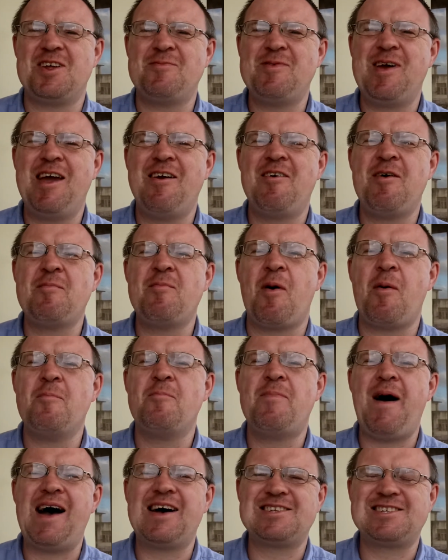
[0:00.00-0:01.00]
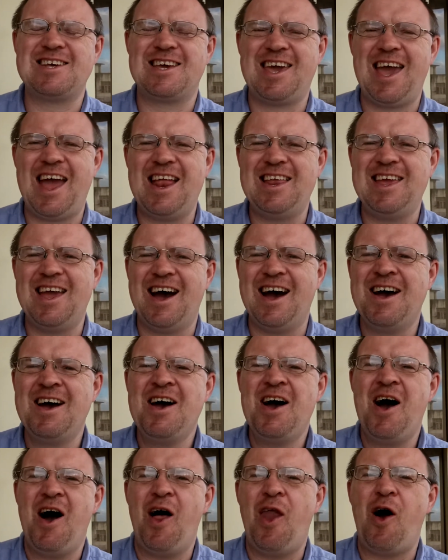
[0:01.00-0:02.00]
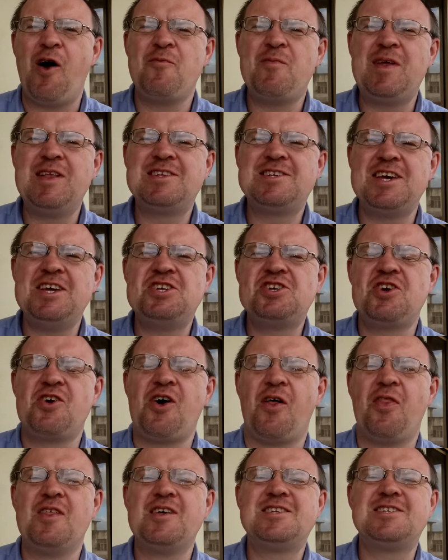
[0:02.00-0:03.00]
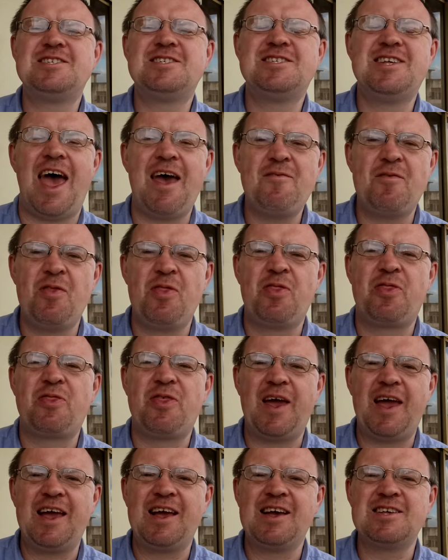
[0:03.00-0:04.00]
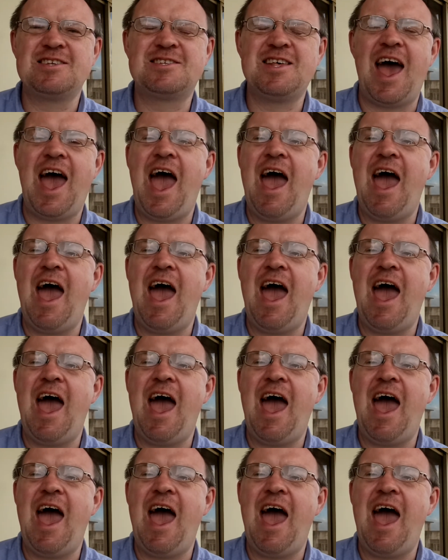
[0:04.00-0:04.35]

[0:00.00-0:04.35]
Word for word: I'm here in Mombasa, Kenya, and I've been teaching on the seven things that